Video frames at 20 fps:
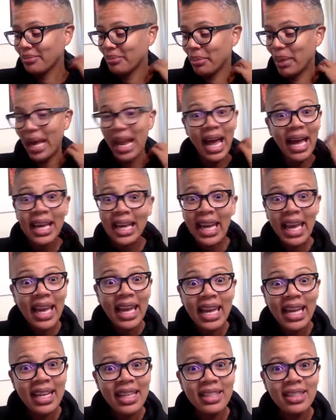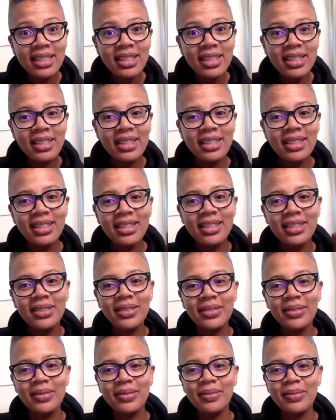But I can't.
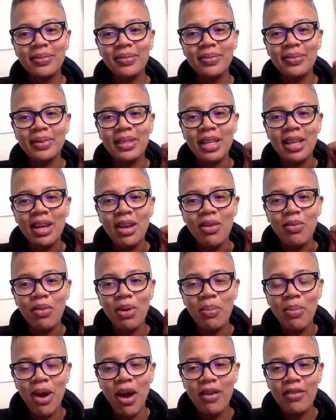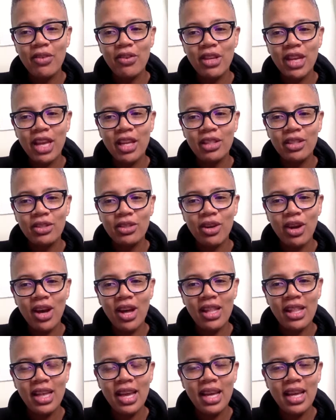What part of you can't do
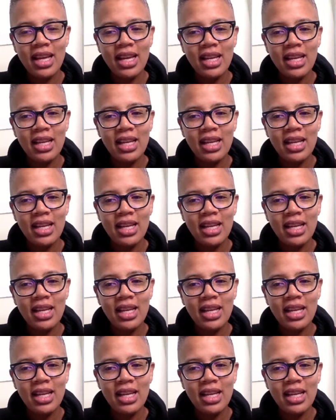all that?